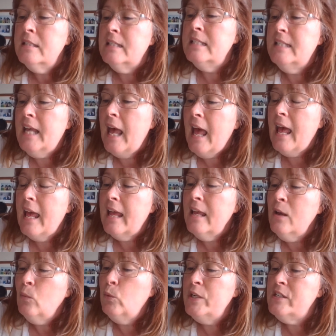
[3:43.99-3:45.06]

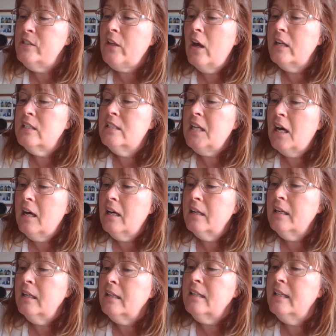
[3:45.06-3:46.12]
Today, we saw
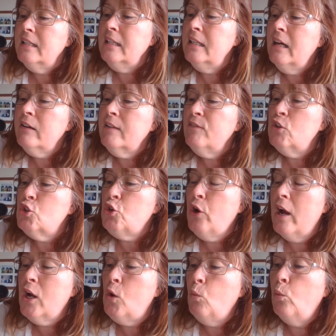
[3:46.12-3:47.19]
Doug getting out of the
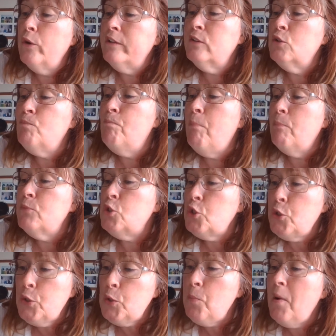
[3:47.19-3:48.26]
truck with
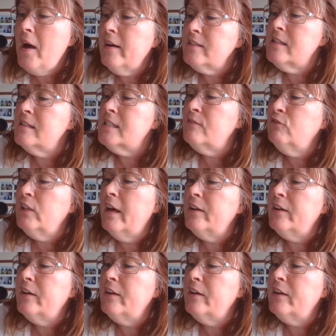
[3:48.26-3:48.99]
2 boxes of